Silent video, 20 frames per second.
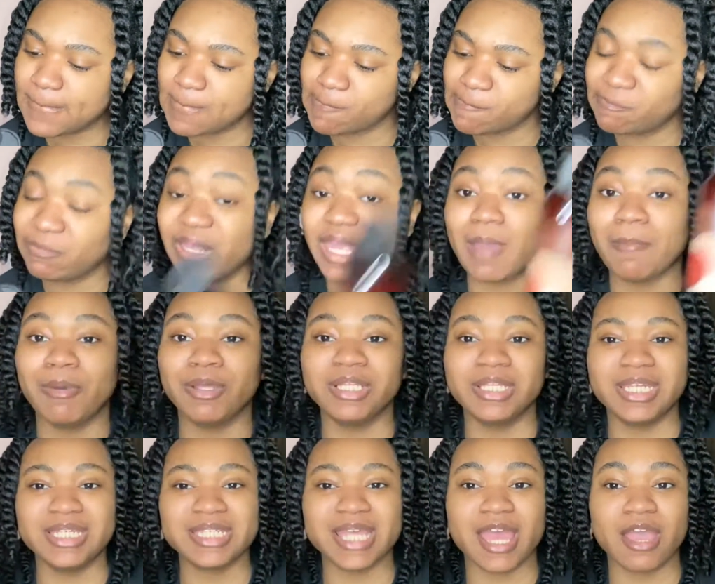yeah both of
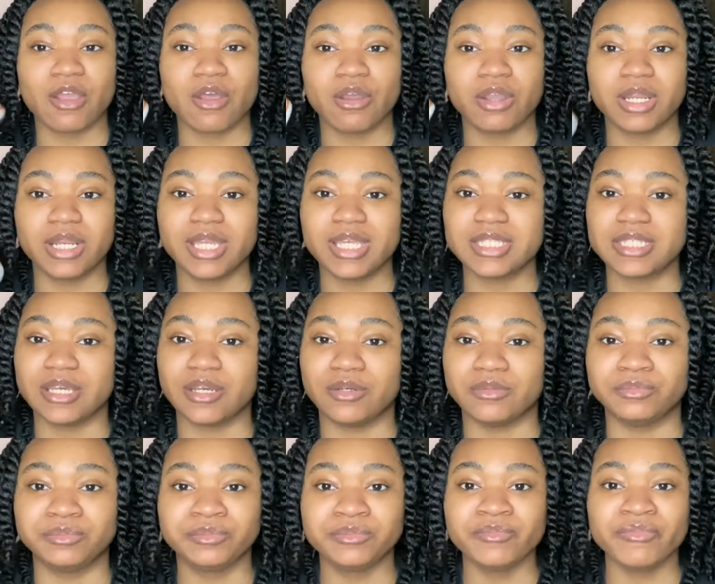these have coconut
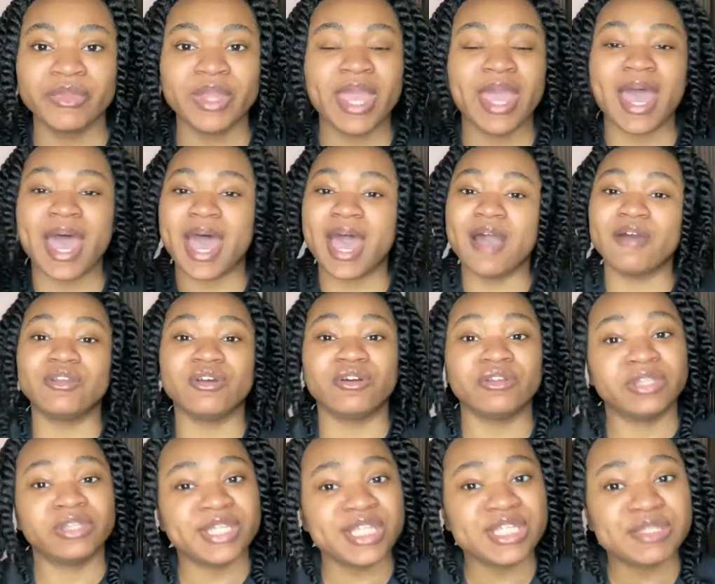so i don't know
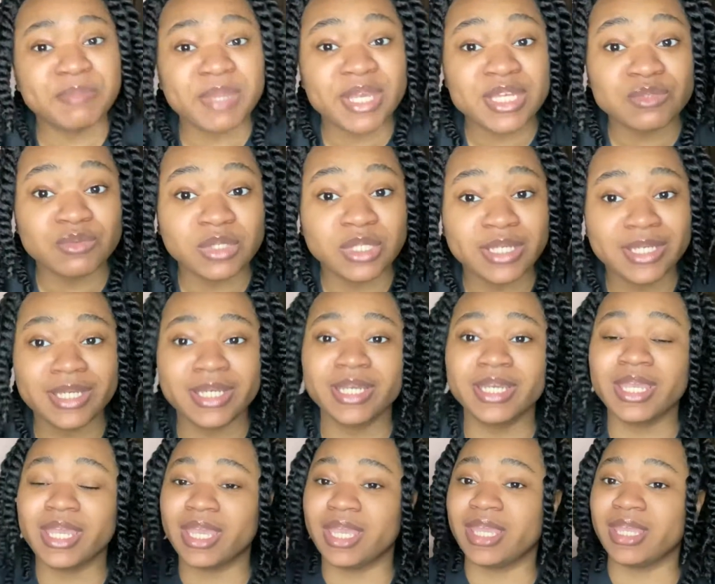this smells really
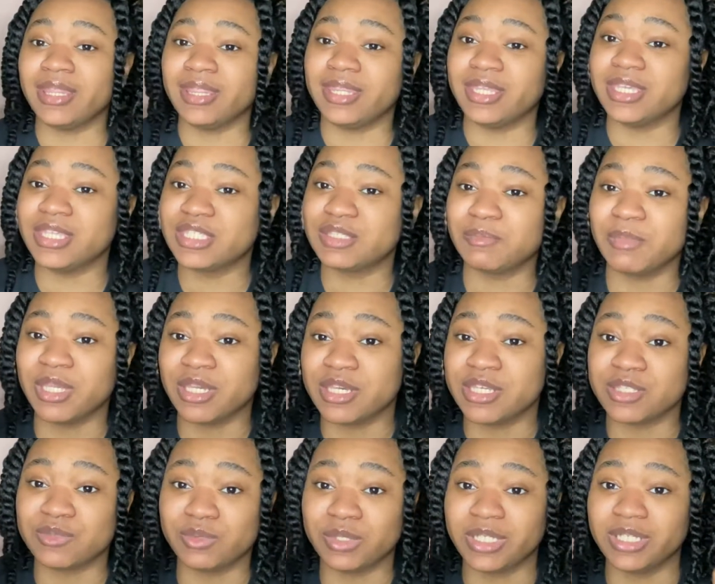good and this
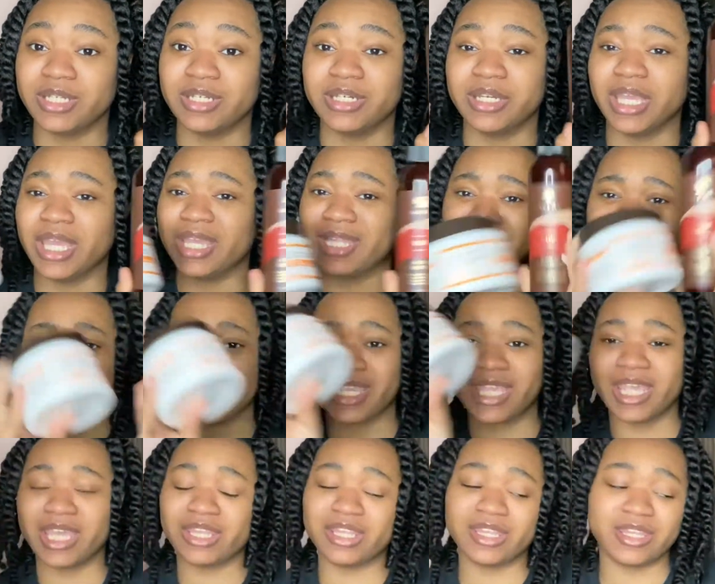smells really good and
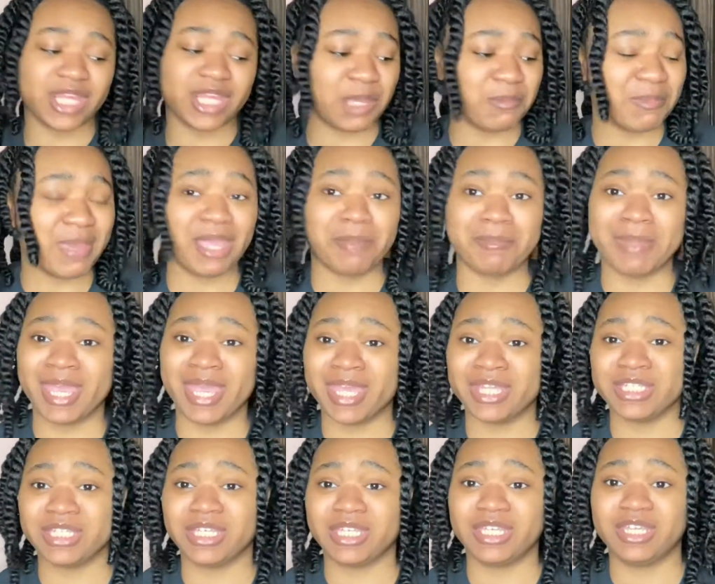together they make
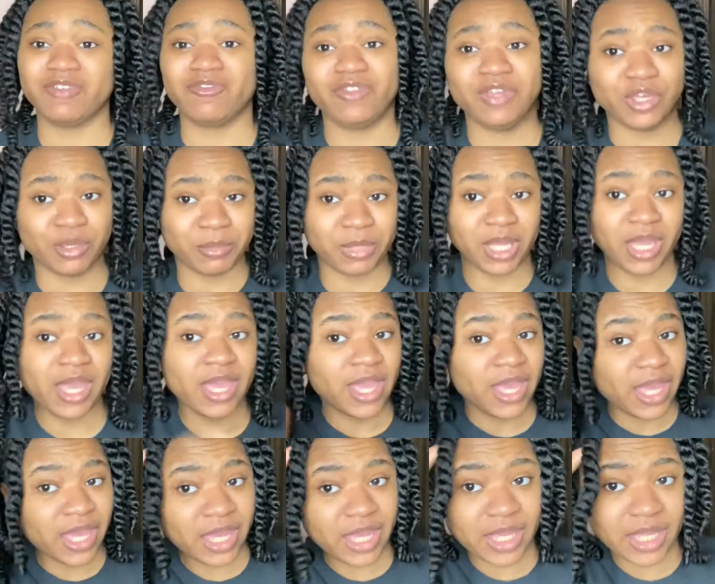magic you feel me
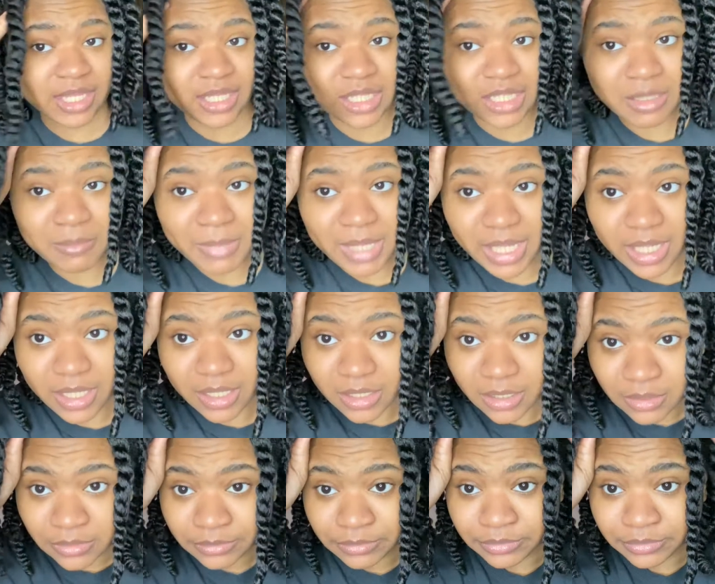and look at my hair